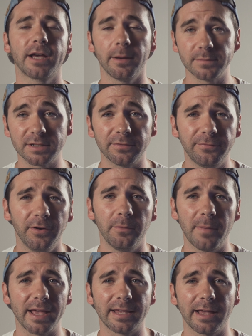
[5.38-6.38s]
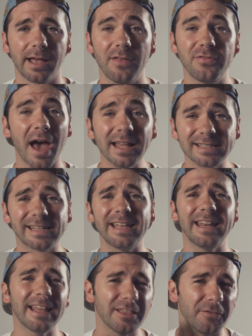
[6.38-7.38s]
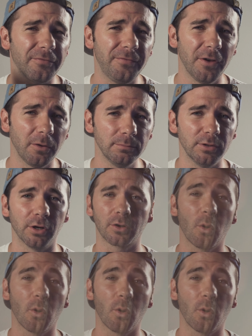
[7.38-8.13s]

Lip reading: comes to filmmaking, and that's getting the film look